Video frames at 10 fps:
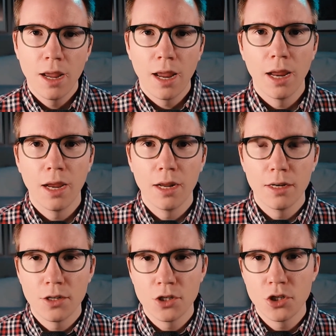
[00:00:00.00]

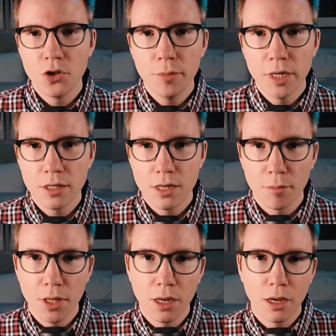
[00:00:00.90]
and assuming
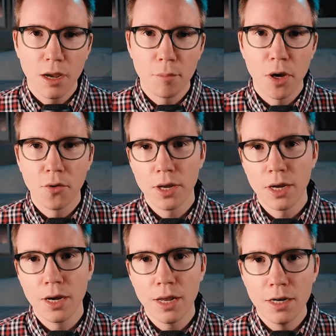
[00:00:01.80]
something about
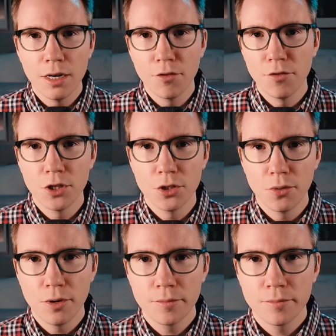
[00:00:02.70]
an
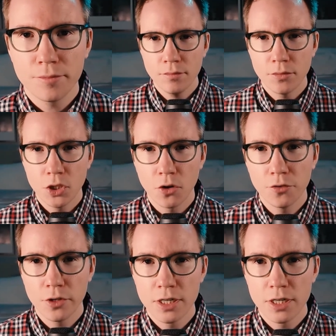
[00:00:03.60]
individual. So for